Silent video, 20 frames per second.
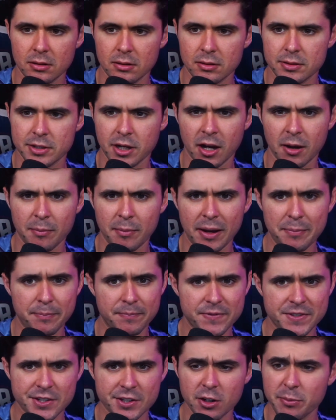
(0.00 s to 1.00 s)
Tom
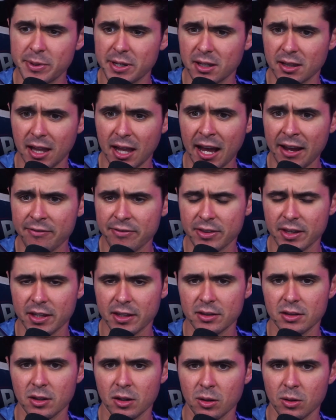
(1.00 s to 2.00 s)
might still be alive
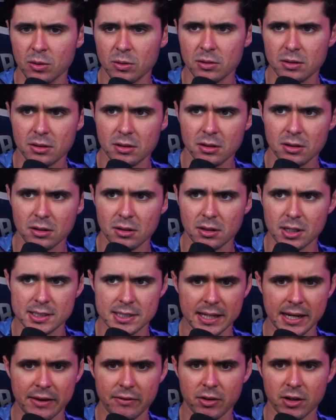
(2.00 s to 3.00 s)
then, no? Because
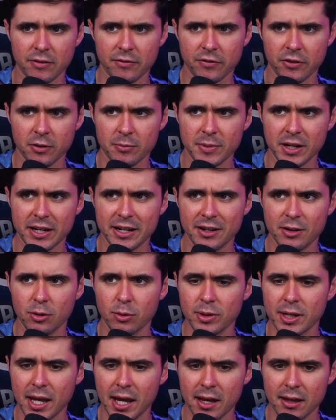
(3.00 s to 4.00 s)
they never confirmed any to
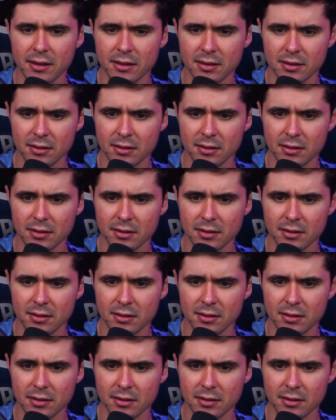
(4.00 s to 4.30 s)
death.